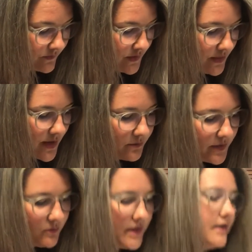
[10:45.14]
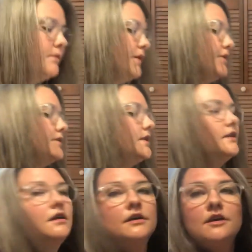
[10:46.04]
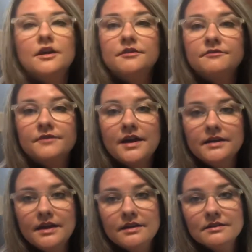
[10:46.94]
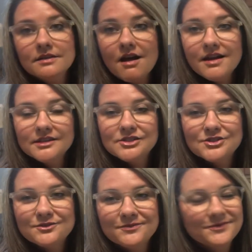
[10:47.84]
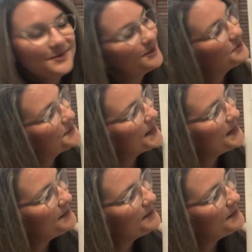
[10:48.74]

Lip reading: That way we can post it on our Friday collage. Okay?